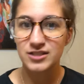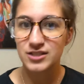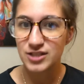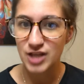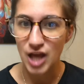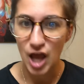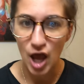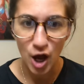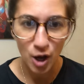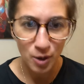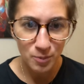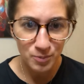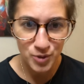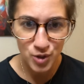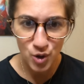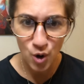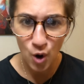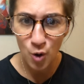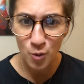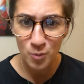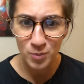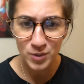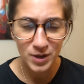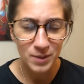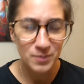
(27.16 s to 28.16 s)
to help you
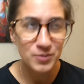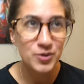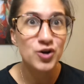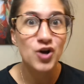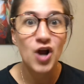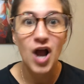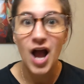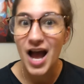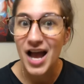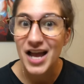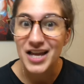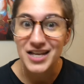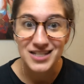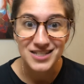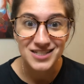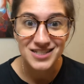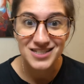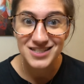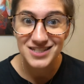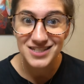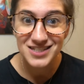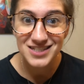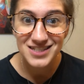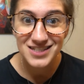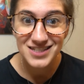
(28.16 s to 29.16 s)
open up your eyes
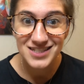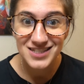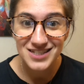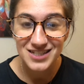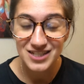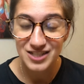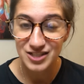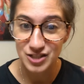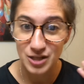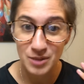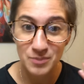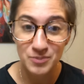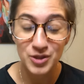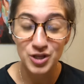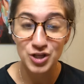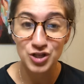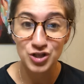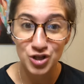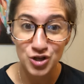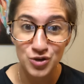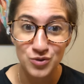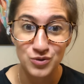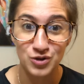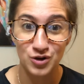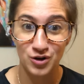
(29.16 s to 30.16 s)
to something
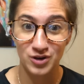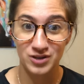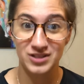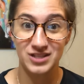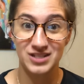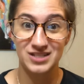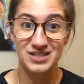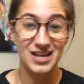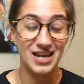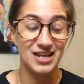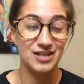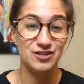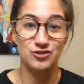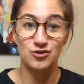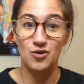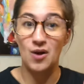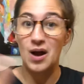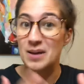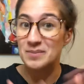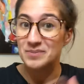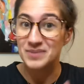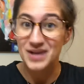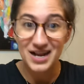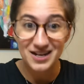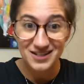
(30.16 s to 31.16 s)
new during this day. So
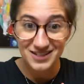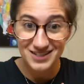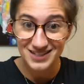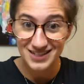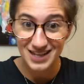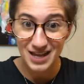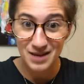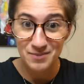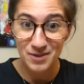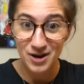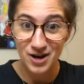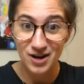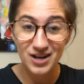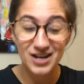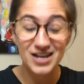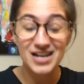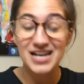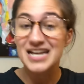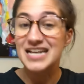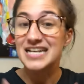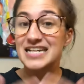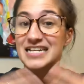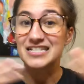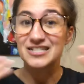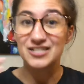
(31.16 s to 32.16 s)
I'm Natalie Simeri,
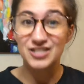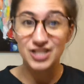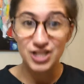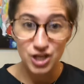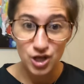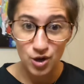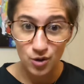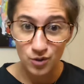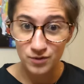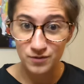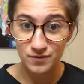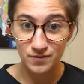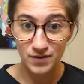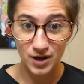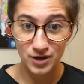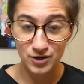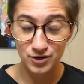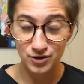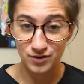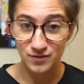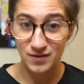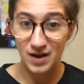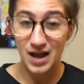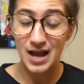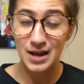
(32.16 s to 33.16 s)
CEO and
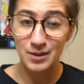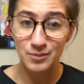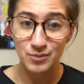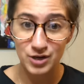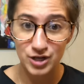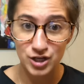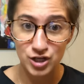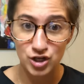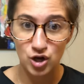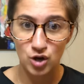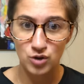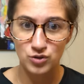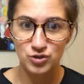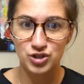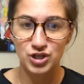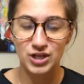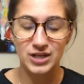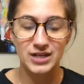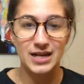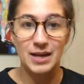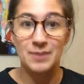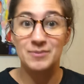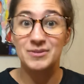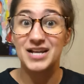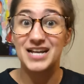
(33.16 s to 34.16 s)
founder of I'm Ready Coaching,
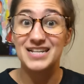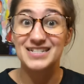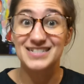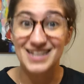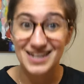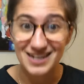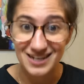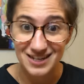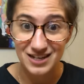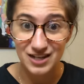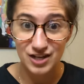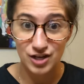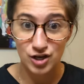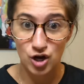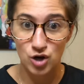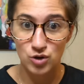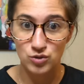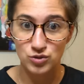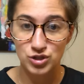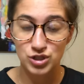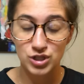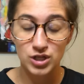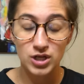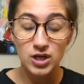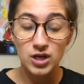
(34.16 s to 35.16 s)
and I'm an identity
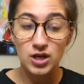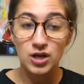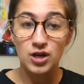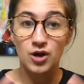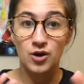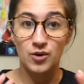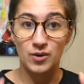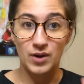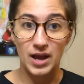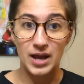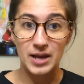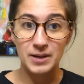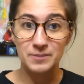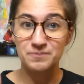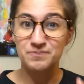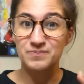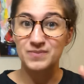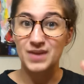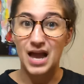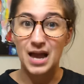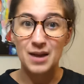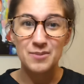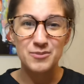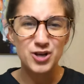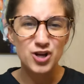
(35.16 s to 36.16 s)
coach. Okay,
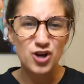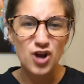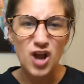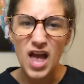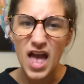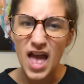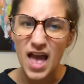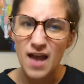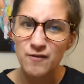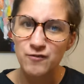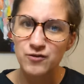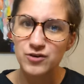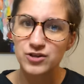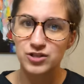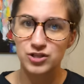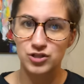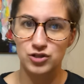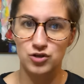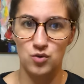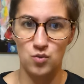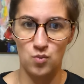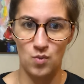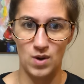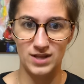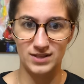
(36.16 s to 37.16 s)
I'm here every
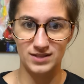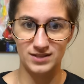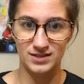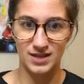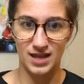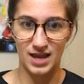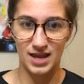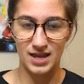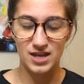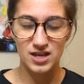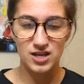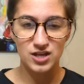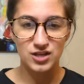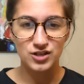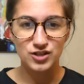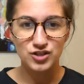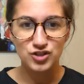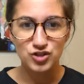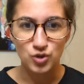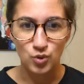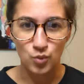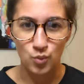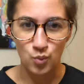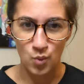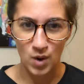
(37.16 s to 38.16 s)
single Wednesday
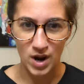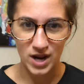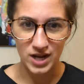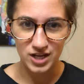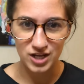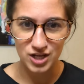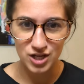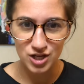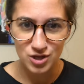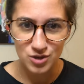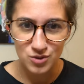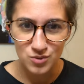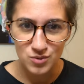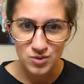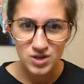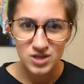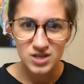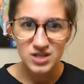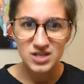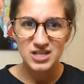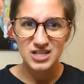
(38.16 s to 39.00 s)
to wake you,